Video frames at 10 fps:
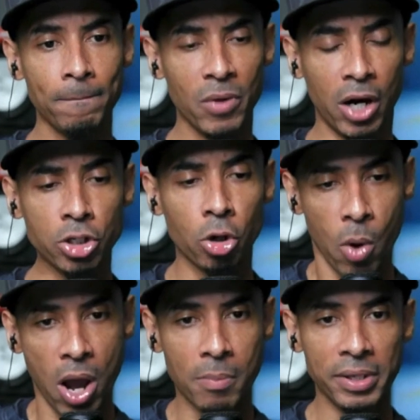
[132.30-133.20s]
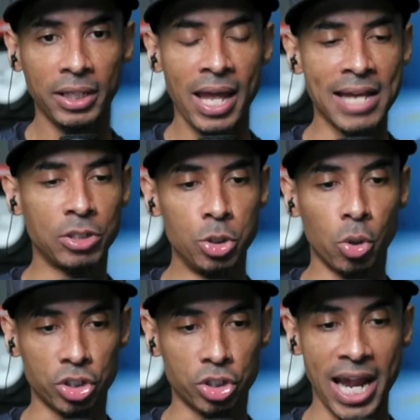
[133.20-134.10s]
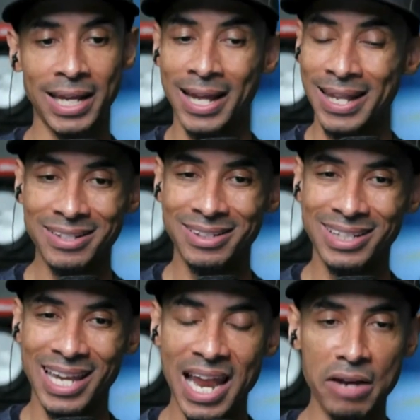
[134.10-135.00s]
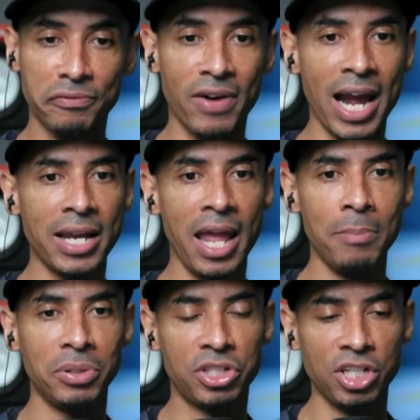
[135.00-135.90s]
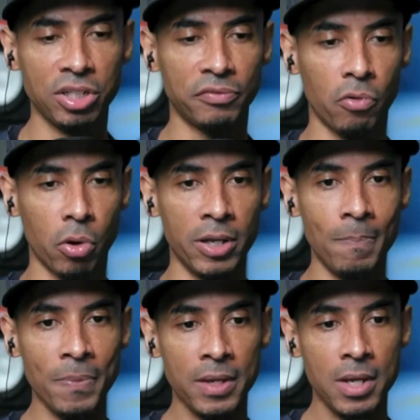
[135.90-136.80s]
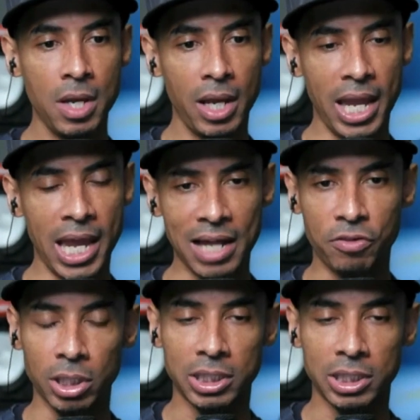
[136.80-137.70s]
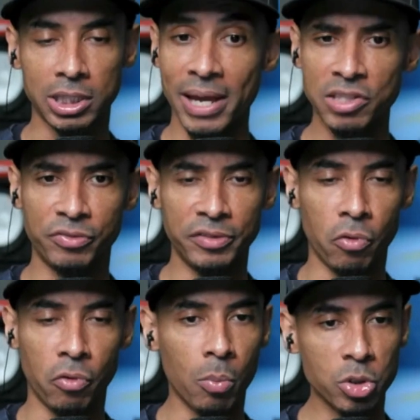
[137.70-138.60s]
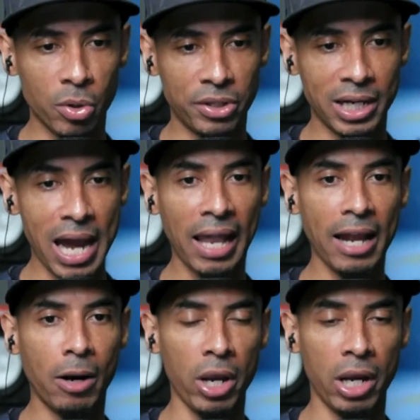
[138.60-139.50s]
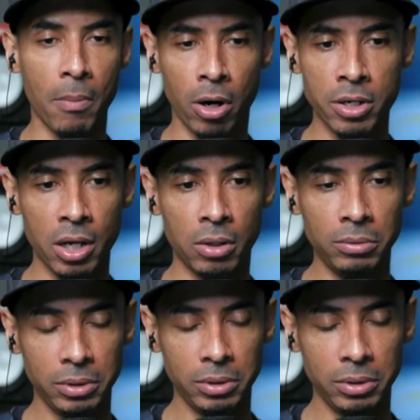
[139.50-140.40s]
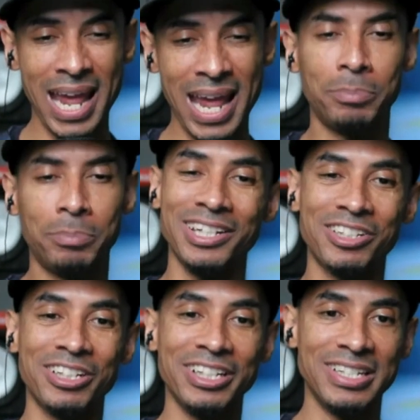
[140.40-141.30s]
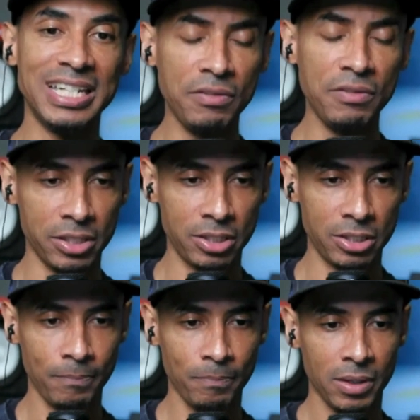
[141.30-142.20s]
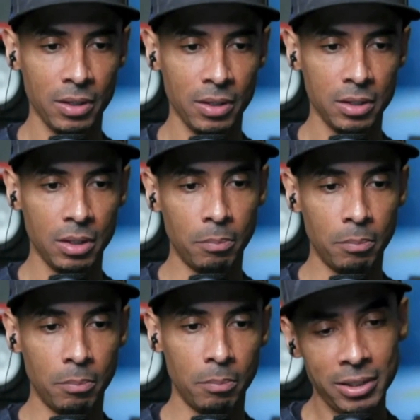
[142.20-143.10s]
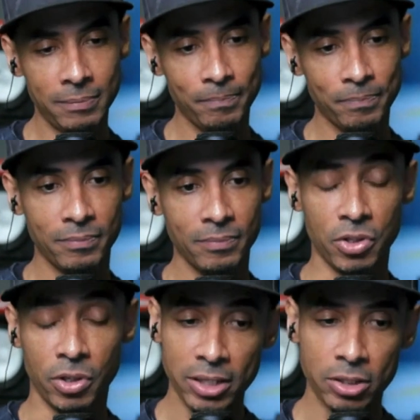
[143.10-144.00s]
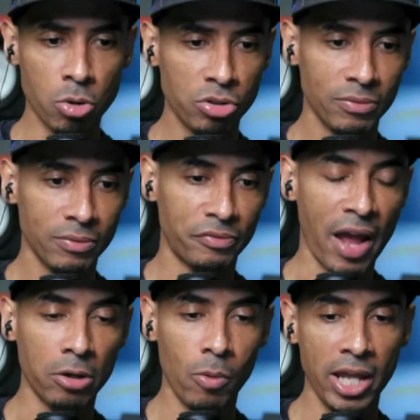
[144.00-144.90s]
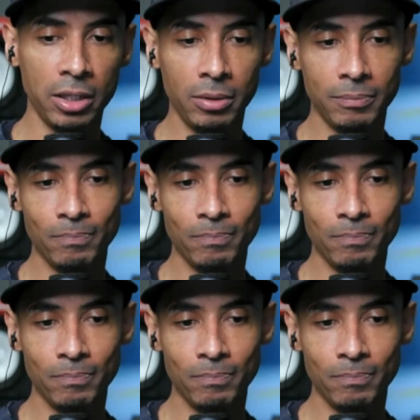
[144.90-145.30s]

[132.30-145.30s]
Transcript: underwhelming as a New York Giant, and they cannot find a position for him. And I thought that the best fit for him was with a guy like Wink Martindale in a positionless defense. But your head coach found a way to